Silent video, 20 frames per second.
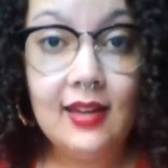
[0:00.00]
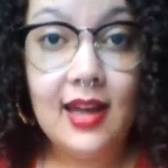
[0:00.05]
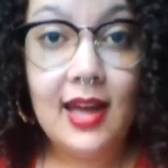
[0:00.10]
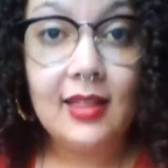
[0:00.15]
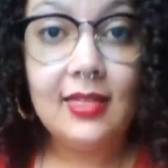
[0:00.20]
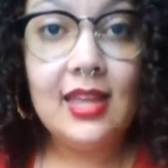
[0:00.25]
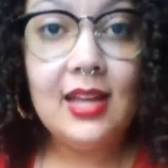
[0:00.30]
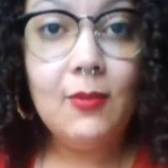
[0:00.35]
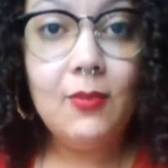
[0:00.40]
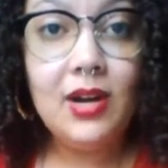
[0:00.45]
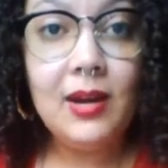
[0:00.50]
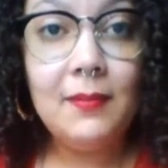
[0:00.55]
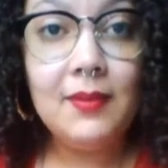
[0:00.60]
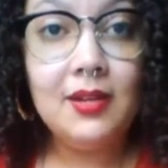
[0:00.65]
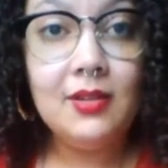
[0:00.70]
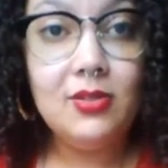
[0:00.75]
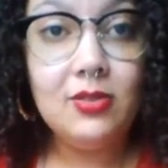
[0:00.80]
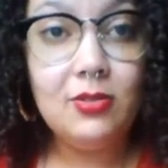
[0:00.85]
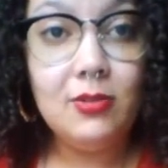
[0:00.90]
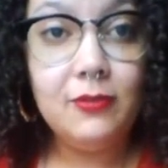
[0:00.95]
I think what I'm
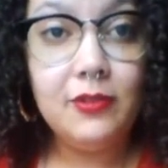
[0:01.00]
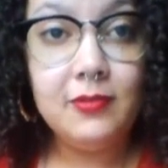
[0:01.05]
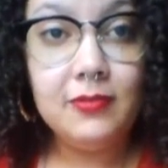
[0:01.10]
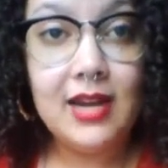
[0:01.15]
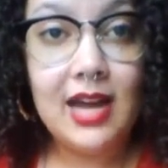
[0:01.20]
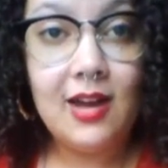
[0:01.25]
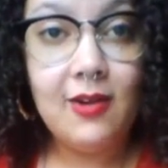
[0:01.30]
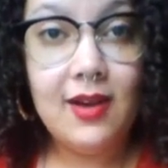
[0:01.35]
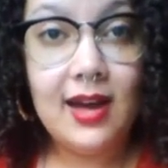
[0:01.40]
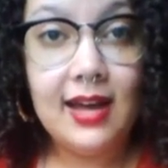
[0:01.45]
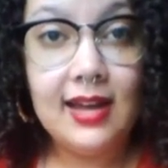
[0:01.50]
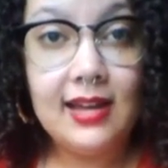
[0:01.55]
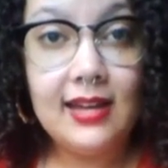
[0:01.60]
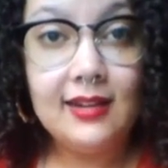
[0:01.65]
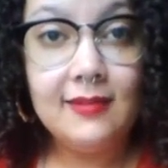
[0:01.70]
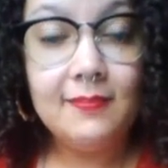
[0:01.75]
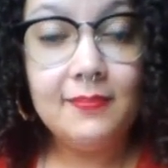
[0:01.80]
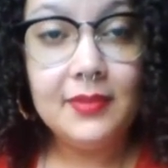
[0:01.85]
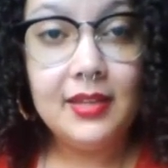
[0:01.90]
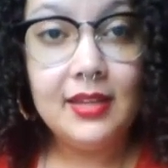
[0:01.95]
going to do from now
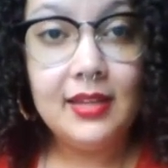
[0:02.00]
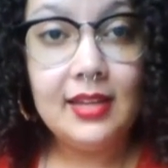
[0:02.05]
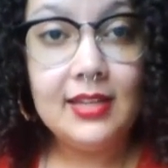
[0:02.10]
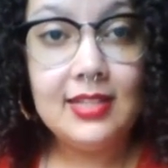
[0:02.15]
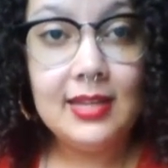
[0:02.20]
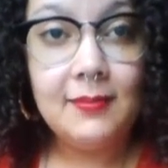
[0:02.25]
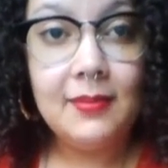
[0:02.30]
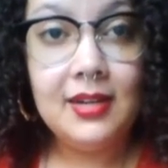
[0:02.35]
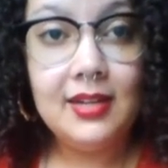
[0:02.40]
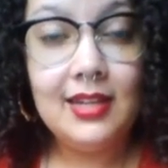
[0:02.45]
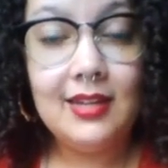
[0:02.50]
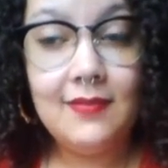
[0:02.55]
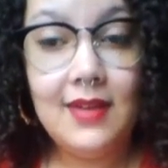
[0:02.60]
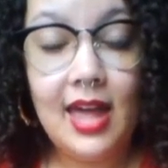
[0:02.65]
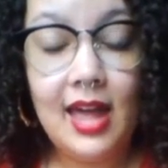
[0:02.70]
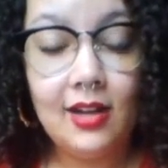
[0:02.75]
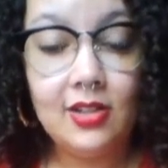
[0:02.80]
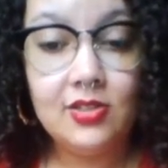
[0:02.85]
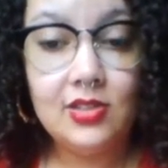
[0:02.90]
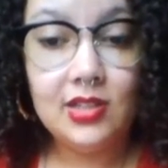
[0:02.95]
on is I'm going to give
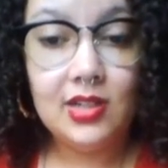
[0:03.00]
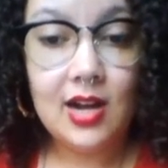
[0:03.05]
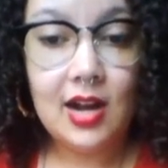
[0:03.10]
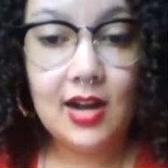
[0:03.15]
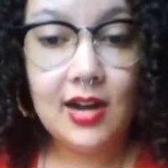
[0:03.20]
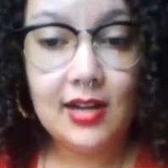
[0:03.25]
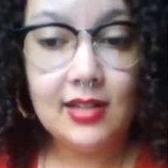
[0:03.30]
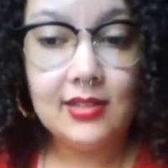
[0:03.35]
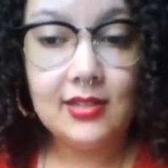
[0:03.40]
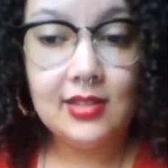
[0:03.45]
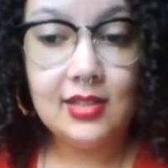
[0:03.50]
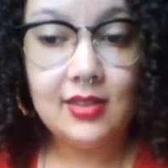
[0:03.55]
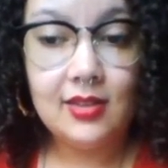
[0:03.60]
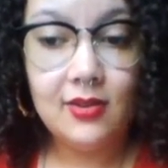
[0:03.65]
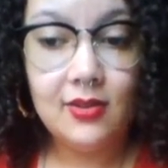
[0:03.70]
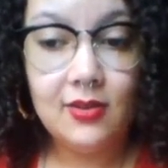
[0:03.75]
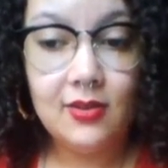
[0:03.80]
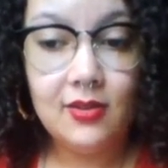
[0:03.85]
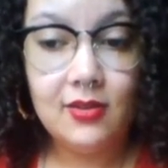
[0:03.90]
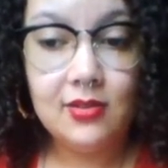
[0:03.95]
extra cards to
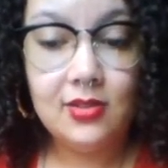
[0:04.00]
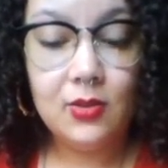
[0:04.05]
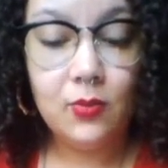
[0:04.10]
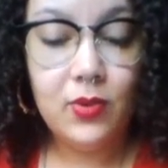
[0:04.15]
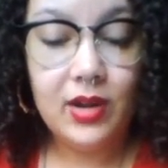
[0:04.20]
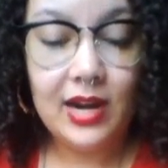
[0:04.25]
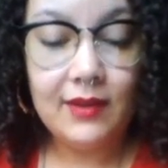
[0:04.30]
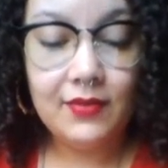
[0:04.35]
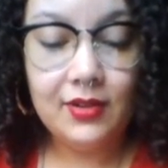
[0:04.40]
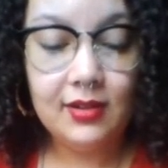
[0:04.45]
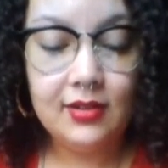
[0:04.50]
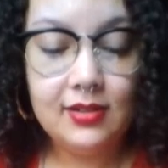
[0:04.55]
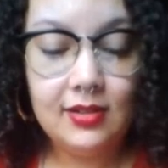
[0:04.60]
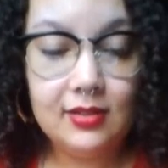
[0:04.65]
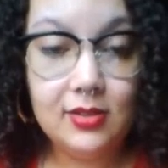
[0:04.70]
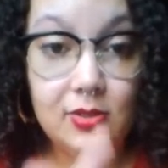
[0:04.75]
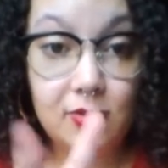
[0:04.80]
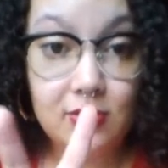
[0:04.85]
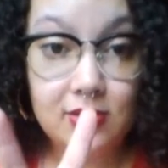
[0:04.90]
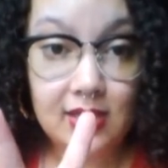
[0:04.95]
those to whatever
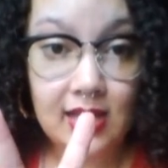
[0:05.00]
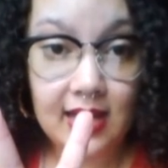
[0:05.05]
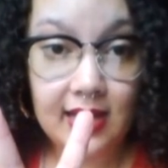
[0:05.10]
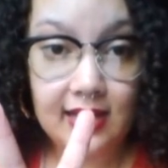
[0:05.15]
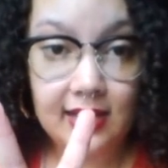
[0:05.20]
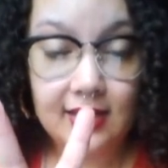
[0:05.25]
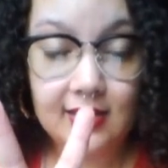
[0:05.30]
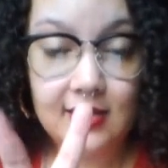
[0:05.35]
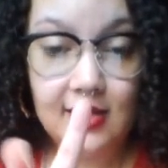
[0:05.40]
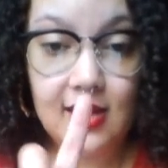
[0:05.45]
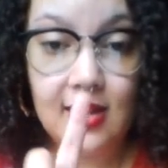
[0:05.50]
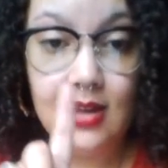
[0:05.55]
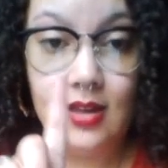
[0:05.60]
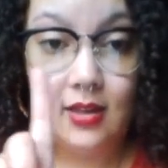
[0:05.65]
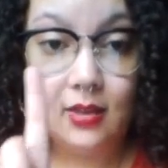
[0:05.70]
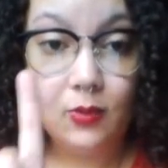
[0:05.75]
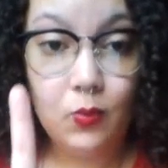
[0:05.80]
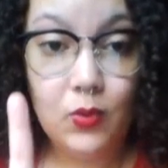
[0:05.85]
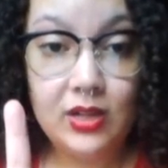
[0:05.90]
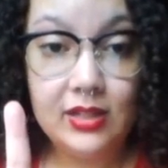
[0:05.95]
two signs.
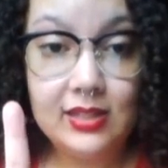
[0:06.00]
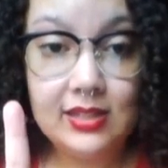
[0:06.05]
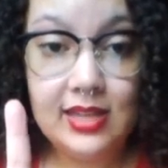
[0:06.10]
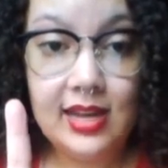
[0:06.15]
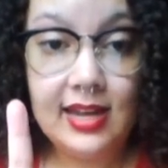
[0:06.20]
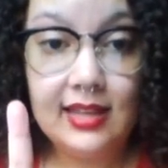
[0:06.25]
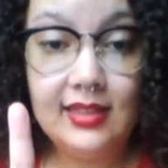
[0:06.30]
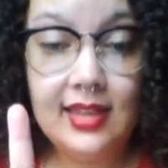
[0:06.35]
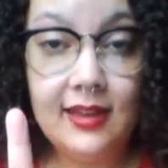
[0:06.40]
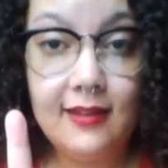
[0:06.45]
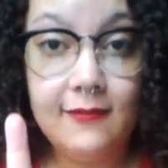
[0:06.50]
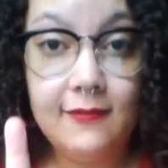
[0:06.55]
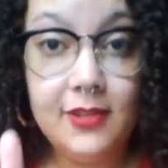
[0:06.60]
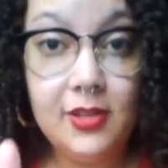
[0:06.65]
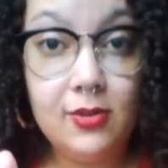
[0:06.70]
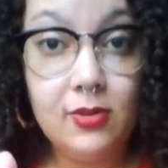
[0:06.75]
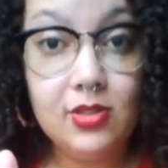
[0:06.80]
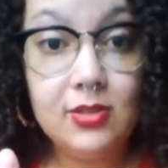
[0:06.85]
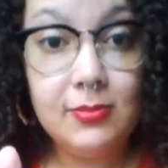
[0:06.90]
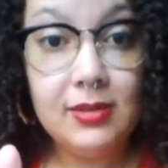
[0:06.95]
The one sign that
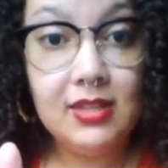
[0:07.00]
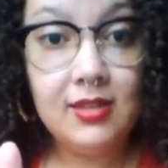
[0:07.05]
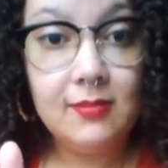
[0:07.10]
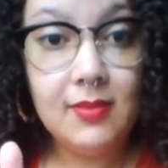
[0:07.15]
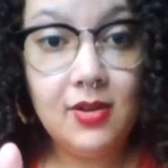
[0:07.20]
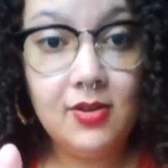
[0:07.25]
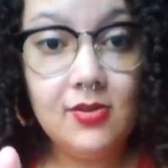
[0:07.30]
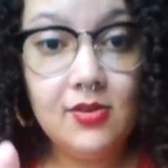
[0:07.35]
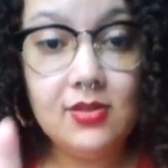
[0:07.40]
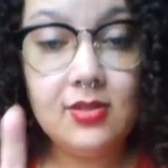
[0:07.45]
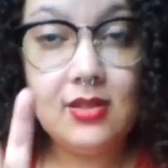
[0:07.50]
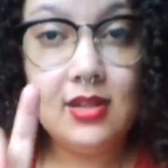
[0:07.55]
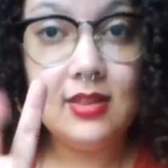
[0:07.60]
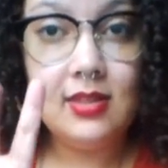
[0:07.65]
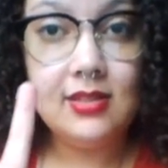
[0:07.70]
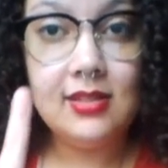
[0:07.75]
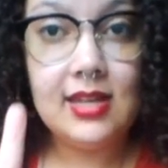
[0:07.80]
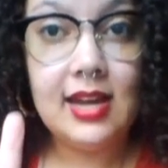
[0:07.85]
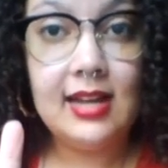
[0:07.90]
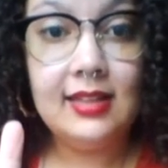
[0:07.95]
views me the most and
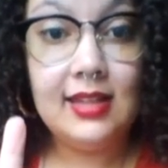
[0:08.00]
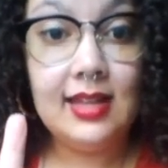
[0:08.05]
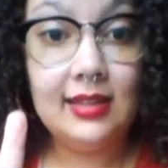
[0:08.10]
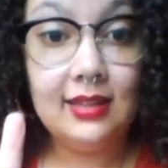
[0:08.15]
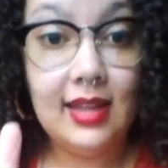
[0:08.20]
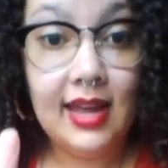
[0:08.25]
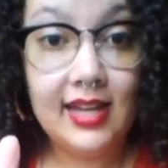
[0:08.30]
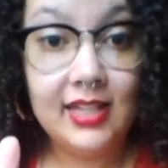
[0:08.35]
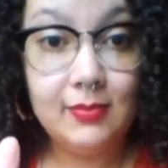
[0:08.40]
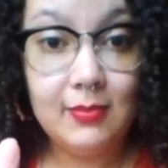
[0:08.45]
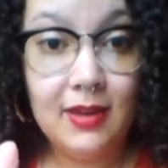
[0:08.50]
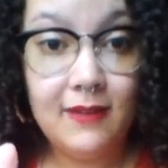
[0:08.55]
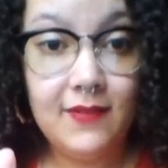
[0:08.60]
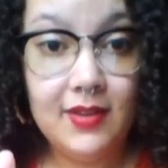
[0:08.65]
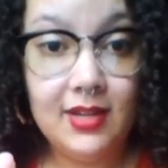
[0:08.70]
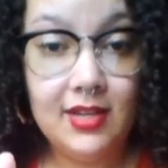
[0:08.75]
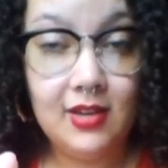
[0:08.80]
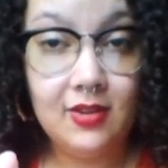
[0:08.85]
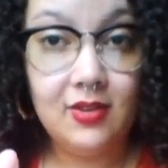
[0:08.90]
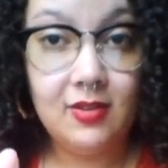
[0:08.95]
the sign that likes my
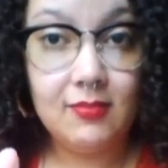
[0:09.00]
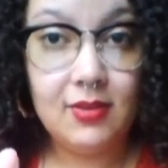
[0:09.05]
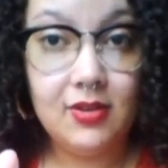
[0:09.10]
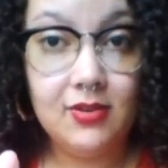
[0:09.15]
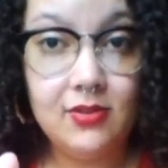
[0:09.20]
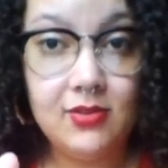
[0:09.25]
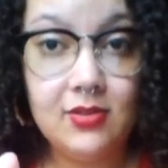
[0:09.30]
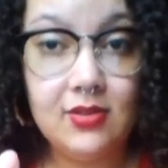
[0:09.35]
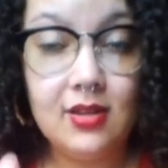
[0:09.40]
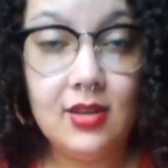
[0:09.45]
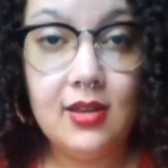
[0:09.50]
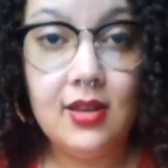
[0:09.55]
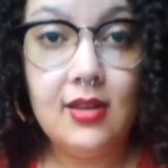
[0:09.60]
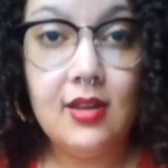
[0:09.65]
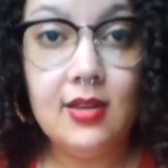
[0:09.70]
video the most.